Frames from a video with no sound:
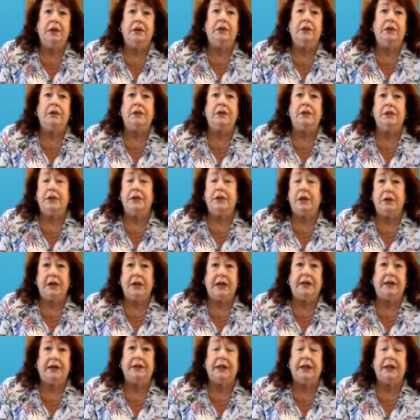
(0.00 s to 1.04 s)
who just know
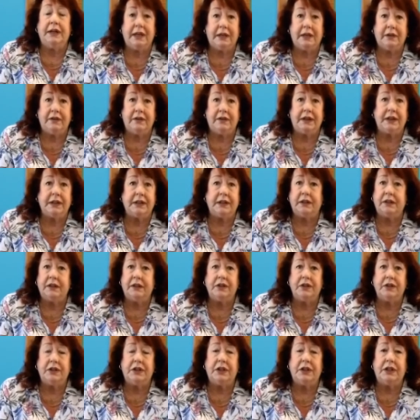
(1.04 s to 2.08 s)
how to love
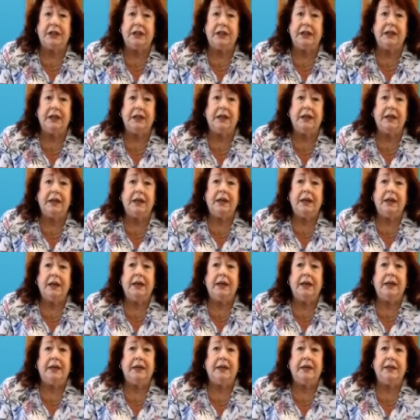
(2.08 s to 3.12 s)
unconditionally
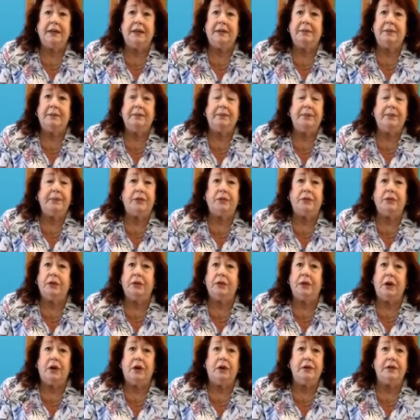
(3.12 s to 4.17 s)
and um, through
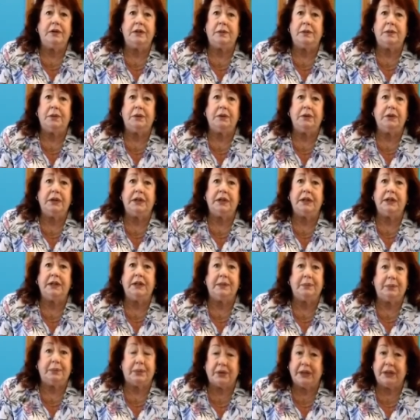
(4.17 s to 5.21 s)
the Holy Spirit and
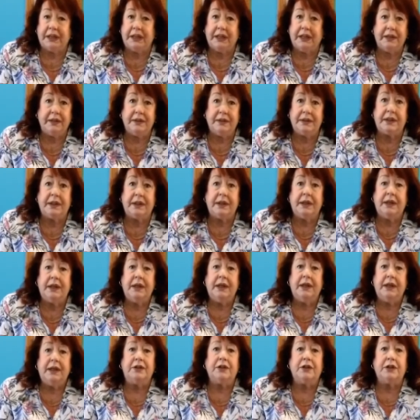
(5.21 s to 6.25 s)
their prayers,
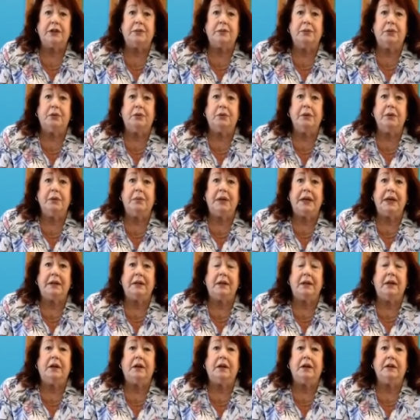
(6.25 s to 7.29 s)
it just brought me back
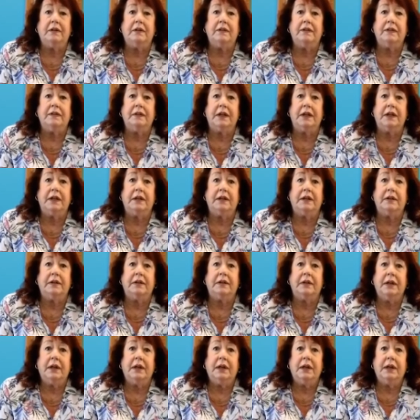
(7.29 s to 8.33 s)
to life and
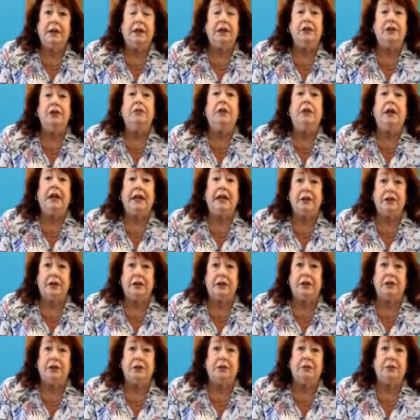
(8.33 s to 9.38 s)
a new
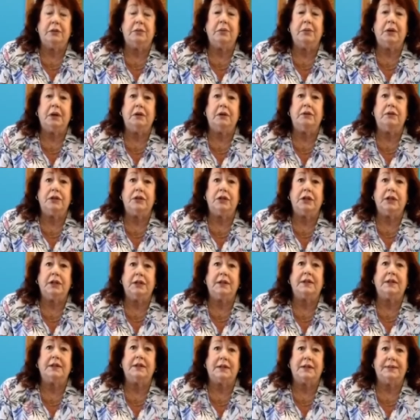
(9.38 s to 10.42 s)
relationship with my Lord
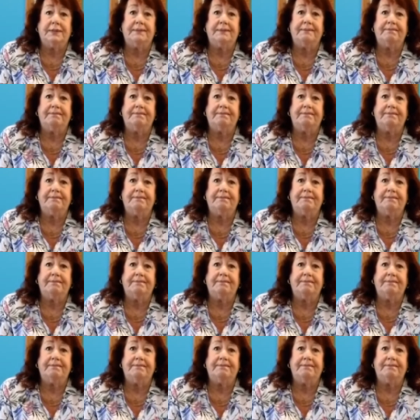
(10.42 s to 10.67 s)
Jesus.